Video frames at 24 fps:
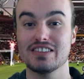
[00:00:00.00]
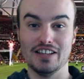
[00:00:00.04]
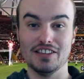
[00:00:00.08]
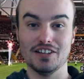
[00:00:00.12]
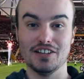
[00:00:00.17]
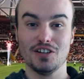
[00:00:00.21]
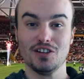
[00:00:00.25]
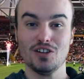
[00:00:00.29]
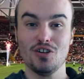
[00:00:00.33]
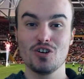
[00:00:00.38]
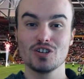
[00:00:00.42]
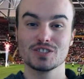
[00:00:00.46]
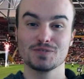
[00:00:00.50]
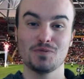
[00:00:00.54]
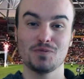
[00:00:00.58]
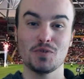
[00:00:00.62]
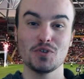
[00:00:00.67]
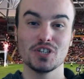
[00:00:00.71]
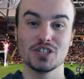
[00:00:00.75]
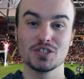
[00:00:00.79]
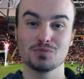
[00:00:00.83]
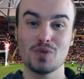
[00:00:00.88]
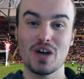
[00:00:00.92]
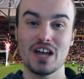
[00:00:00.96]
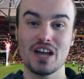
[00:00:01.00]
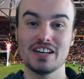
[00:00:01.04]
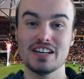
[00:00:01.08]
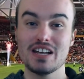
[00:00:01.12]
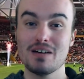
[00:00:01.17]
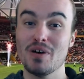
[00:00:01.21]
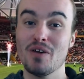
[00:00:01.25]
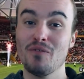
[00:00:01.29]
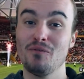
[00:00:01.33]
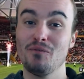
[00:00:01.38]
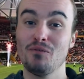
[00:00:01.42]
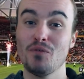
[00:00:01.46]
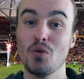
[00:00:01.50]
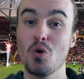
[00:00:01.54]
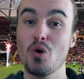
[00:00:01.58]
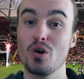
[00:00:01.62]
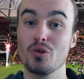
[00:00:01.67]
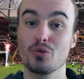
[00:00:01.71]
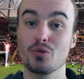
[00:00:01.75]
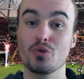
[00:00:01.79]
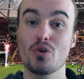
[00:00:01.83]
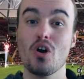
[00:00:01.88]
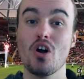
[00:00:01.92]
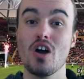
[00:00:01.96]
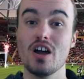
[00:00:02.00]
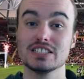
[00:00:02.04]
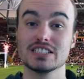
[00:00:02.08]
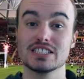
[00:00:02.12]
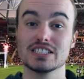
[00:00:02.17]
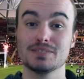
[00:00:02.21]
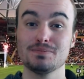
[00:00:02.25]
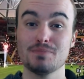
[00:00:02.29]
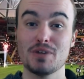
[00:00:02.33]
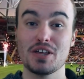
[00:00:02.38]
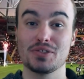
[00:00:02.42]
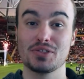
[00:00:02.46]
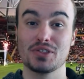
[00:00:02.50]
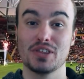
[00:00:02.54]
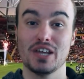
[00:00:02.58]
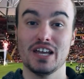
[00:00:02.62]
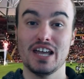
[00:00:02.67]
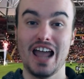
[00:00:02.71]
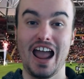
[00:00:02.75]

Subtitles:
Then the locks for this one, number 4, Ryan Smith.